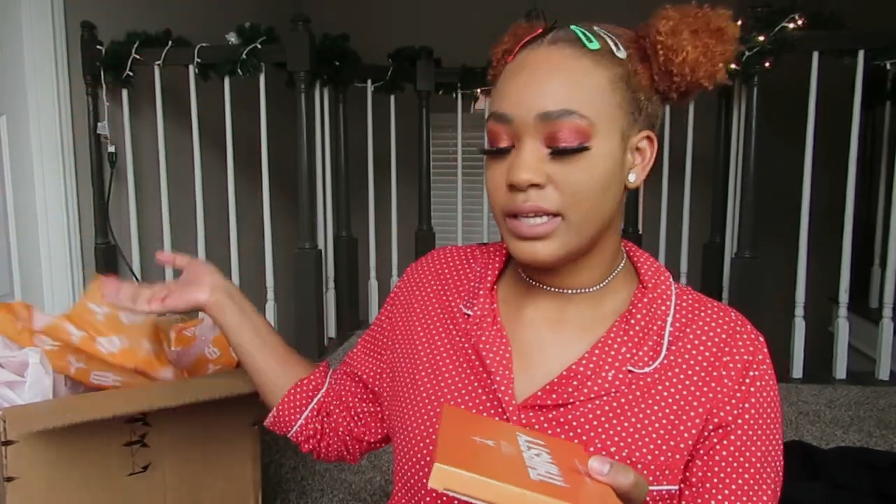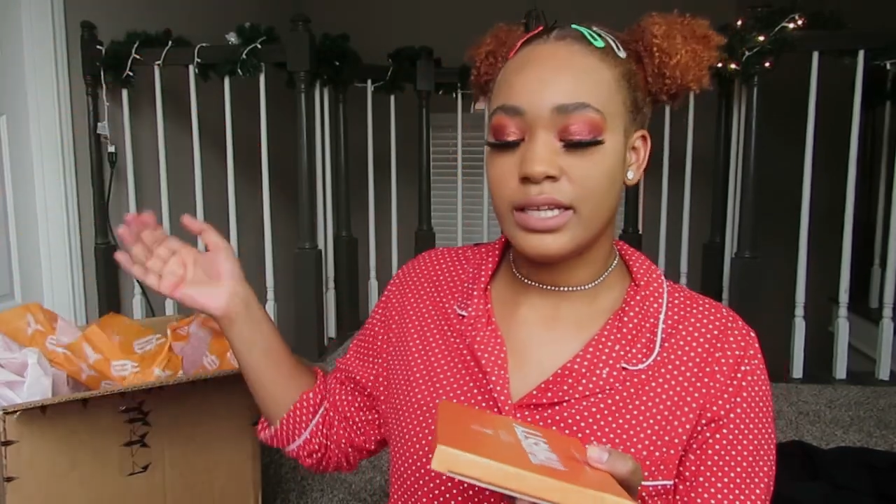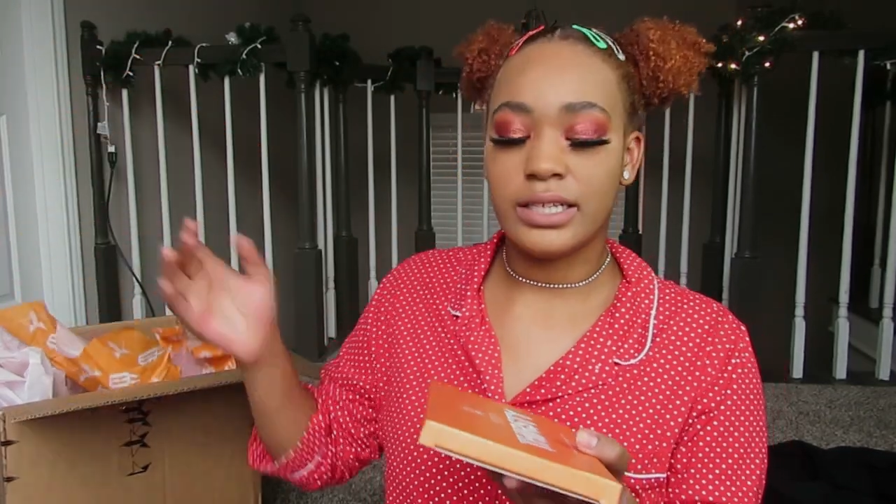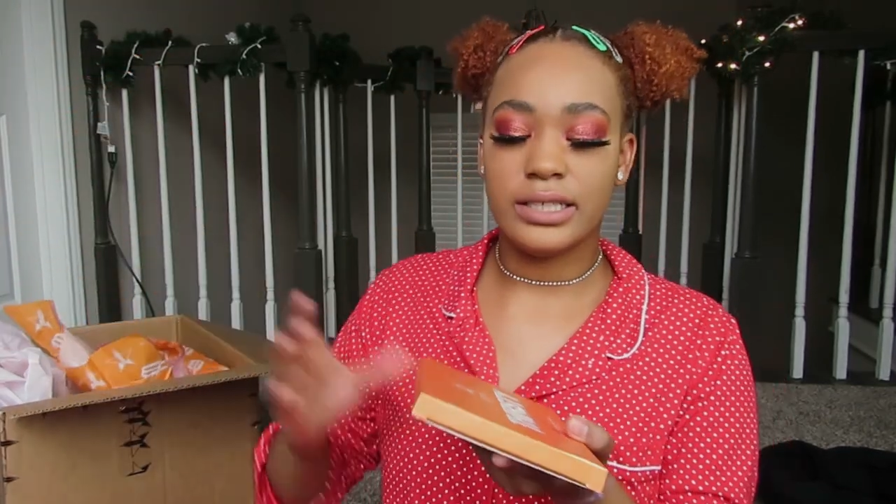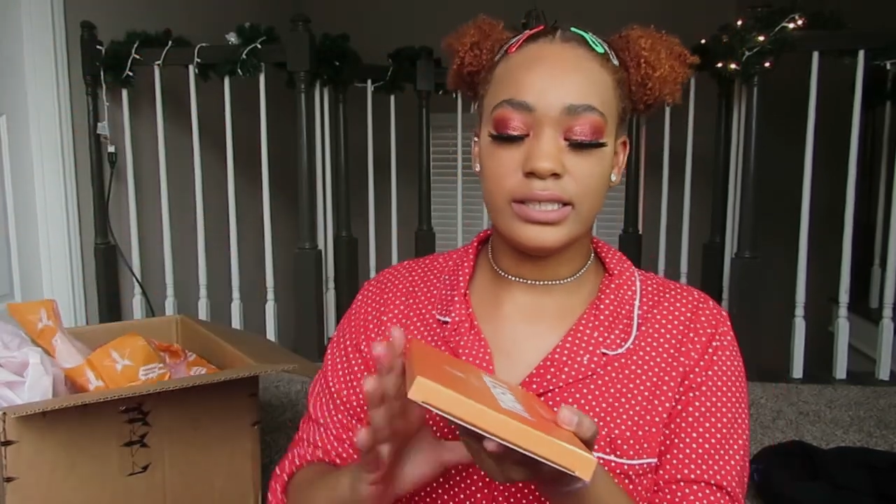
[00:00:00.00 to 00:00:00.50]

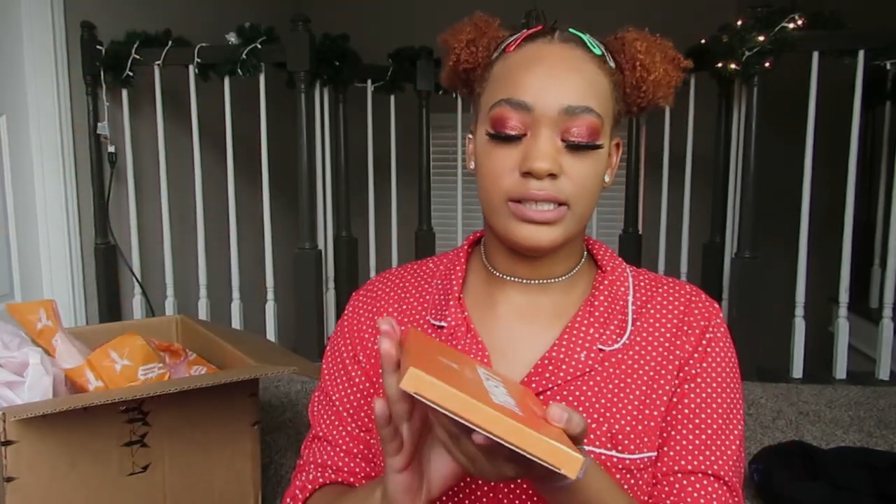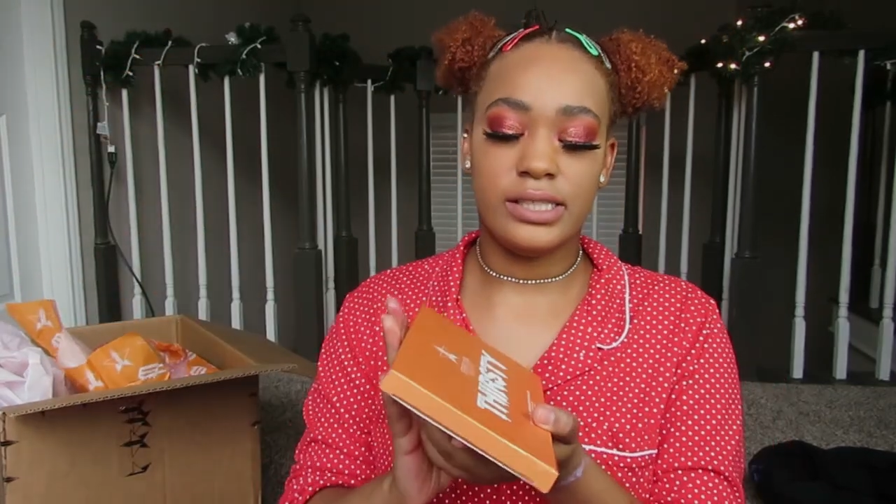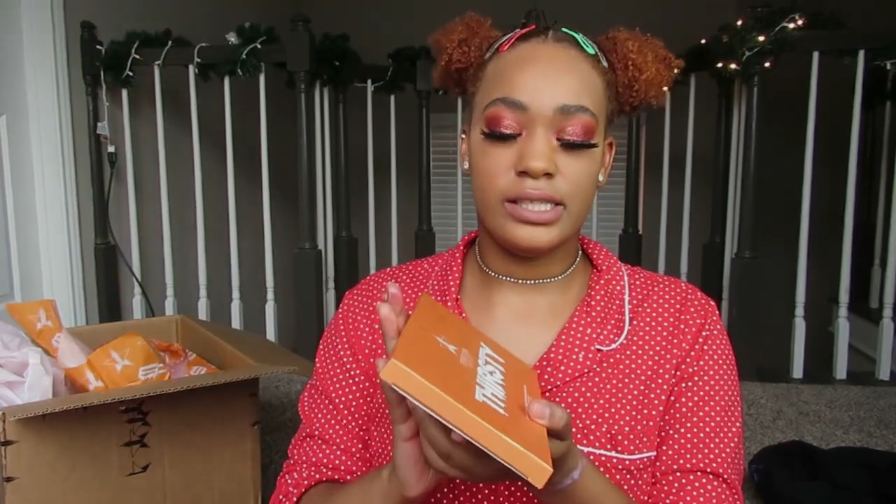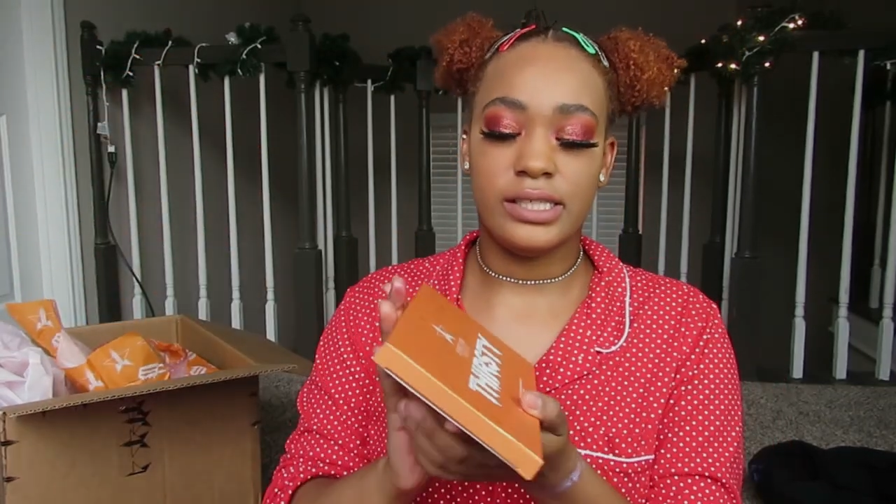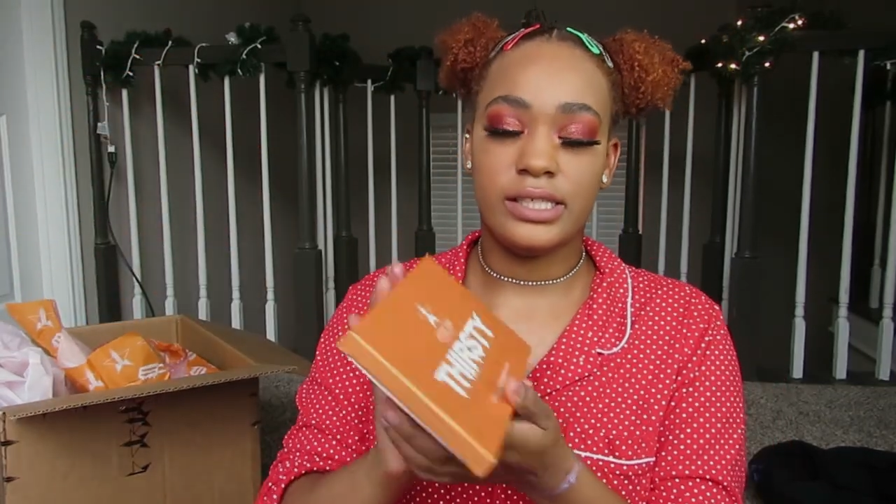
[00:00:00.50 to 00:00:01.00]
It is
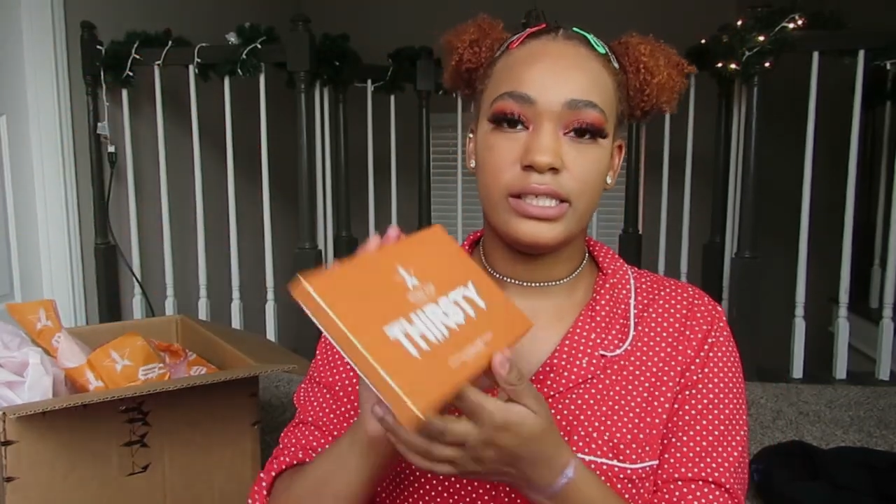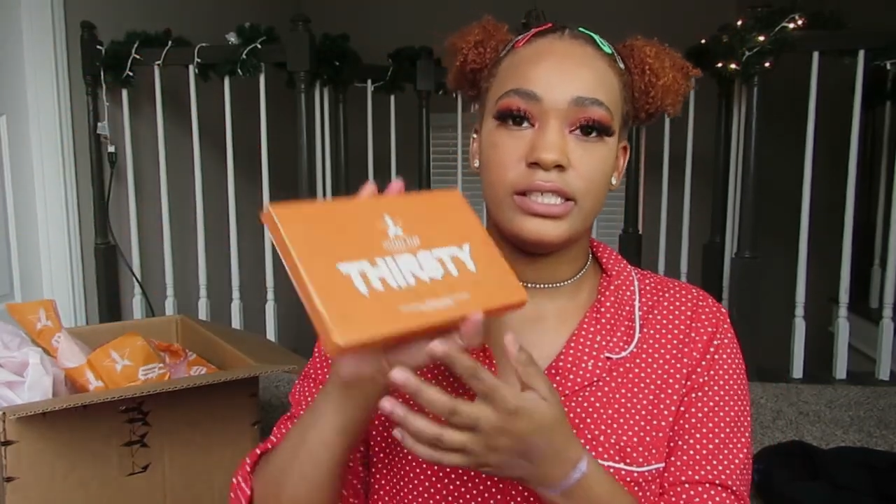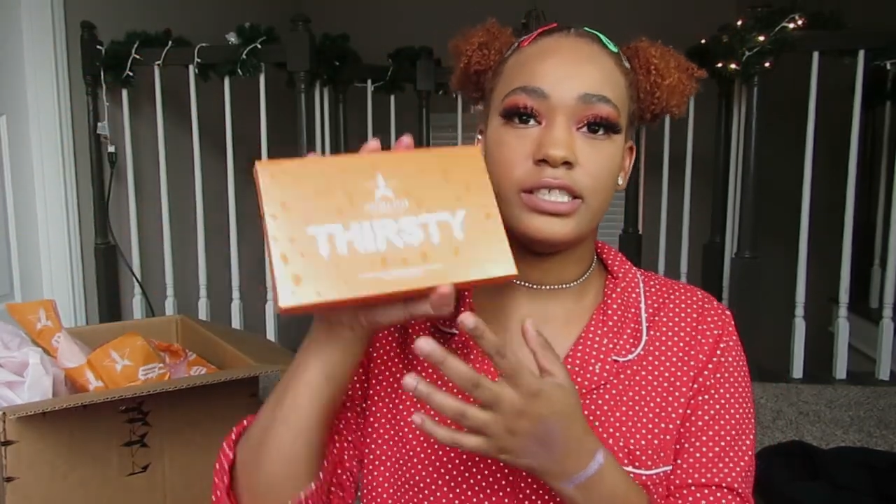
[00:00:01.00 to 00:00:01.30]
the